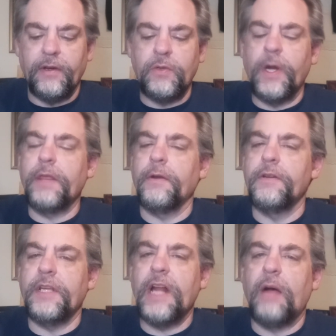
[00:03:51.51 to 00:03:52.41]
Their
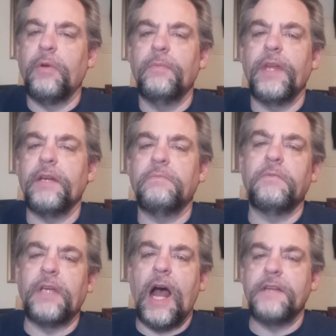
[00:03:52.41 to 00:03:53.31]
2013 album, that
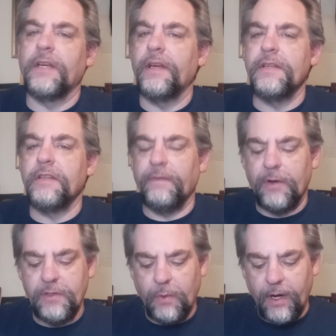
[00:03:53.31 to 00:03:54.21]
kata is the
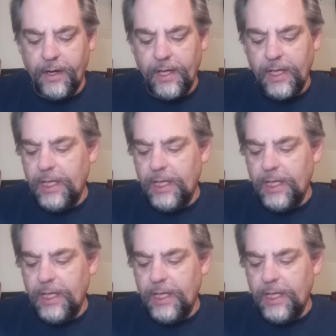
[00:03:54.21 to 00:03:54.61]
first word.